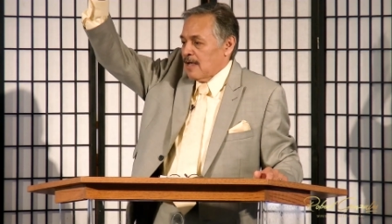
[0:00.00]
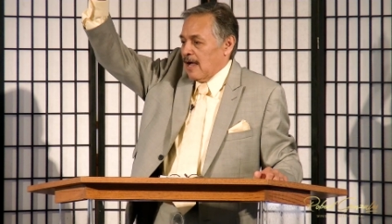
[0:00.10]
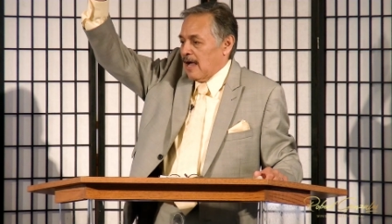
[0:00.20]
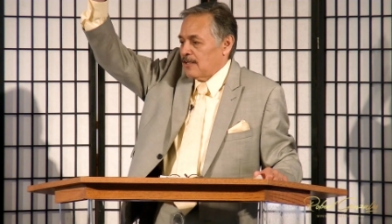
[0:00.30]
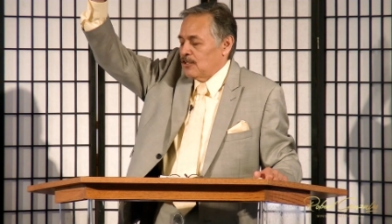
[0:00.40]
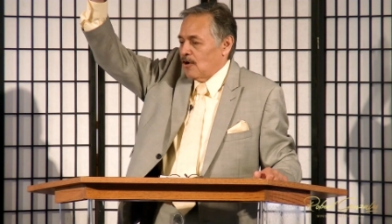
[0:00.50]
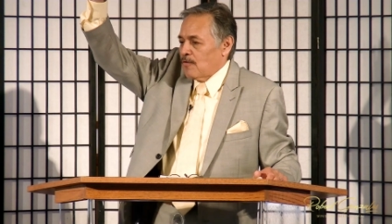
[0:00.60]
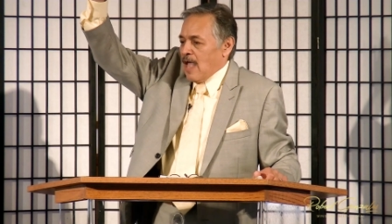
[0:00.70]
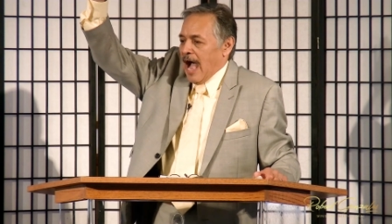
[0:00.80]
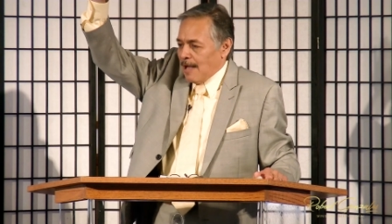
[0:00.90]

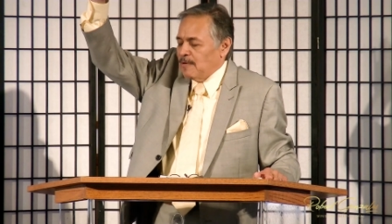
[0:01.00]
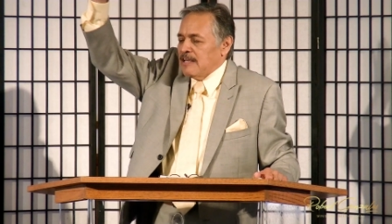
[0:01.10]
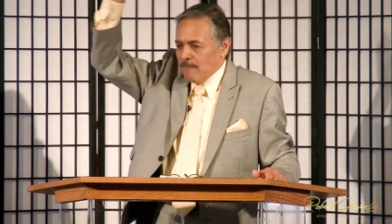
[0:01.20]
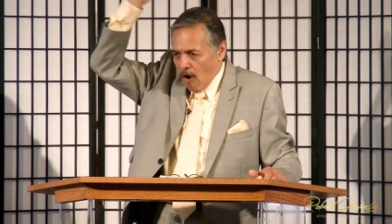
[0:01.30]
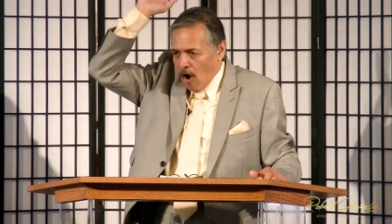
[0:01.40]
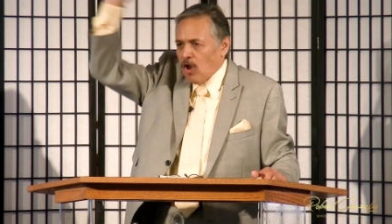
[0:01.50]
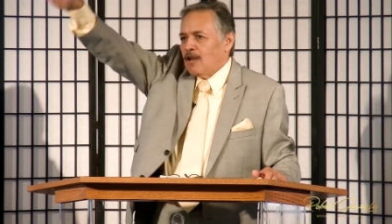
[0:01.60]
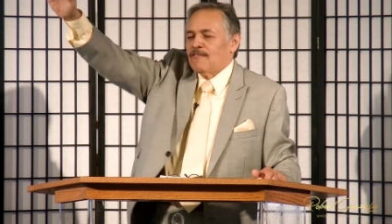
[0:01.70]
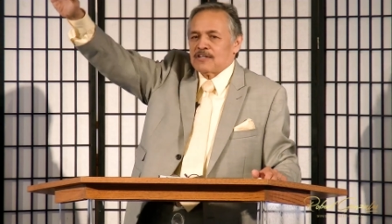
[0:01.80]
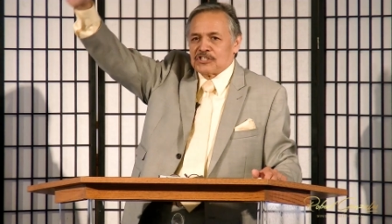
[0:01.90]
I believe all
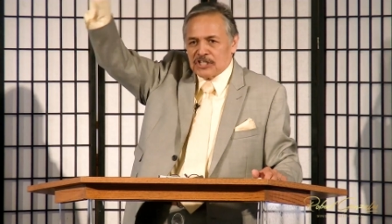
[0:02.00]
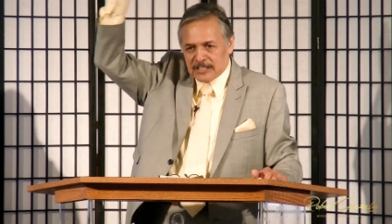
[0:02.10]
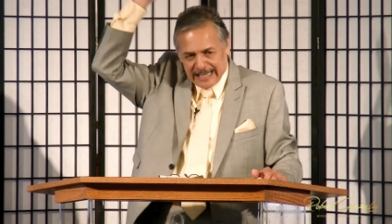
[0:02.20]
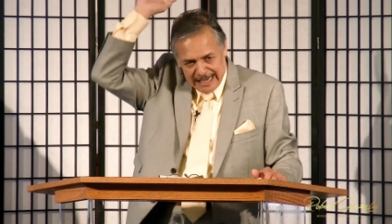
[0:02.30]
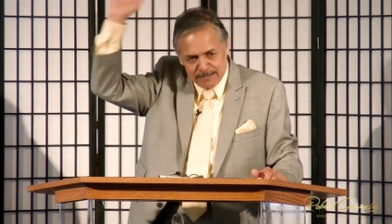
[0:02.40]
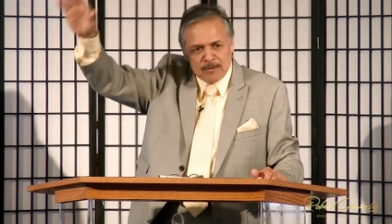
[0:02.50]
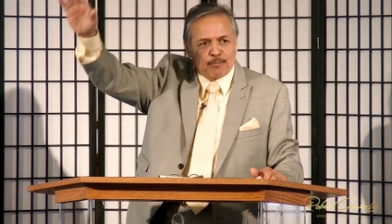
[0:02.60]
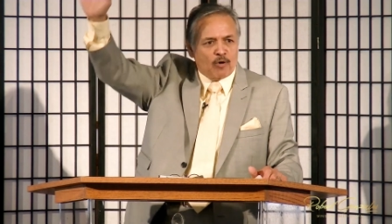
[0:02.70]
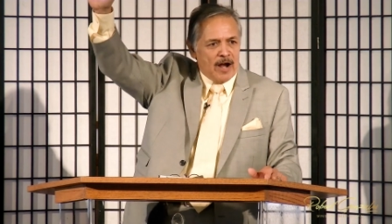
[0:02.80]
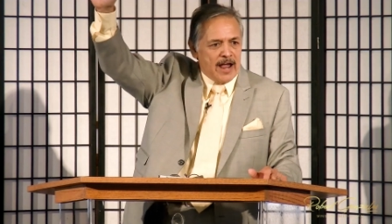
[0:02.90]
of us should come to
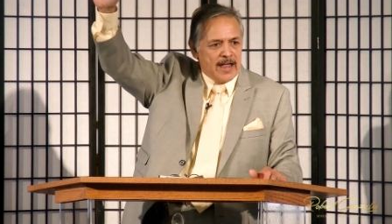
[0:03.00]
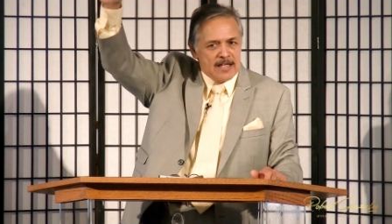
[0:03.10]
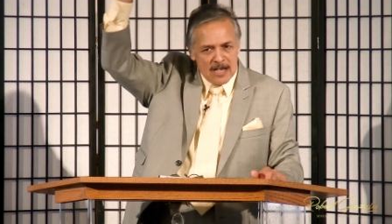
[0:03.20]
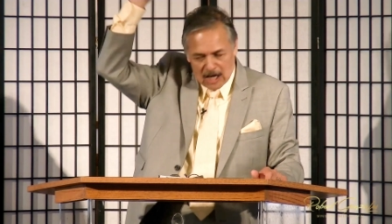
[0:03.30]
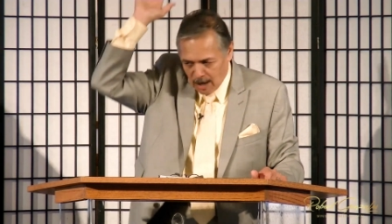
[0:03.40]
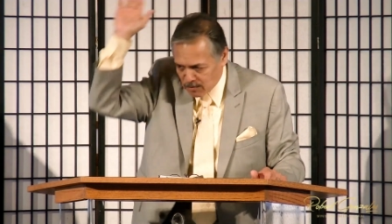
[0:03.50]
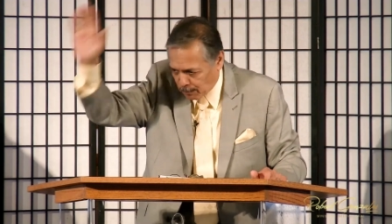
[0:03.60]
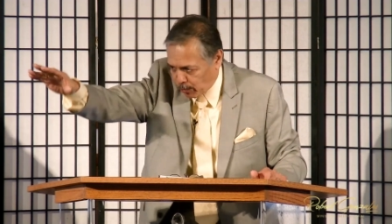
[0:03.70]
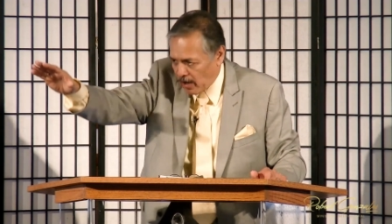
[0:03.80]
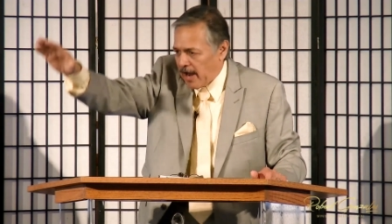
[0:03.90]
pray, come to
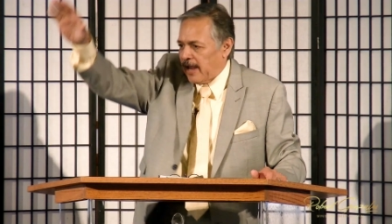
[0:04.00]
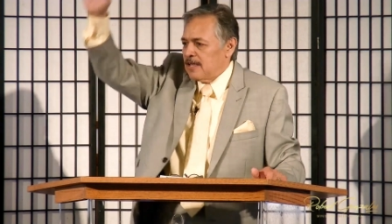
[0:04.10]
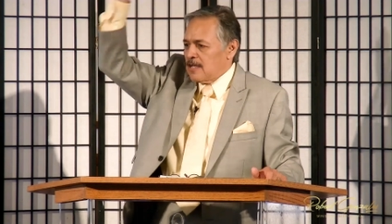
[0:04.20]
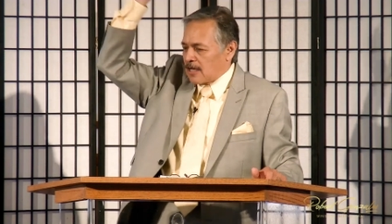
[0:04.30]
pray,